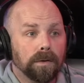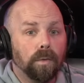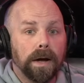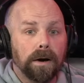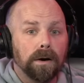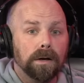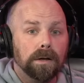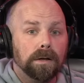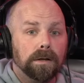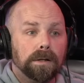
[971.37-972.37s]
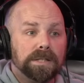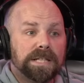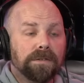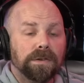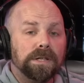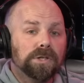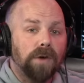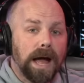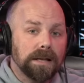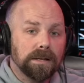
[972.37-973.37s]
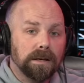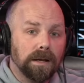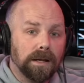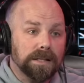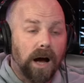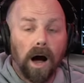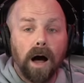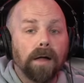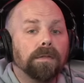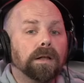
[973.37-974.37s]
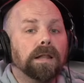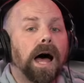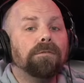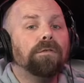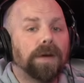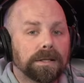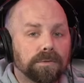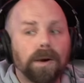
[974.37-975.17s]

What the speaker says: where Tiffany Stratton is on the live events,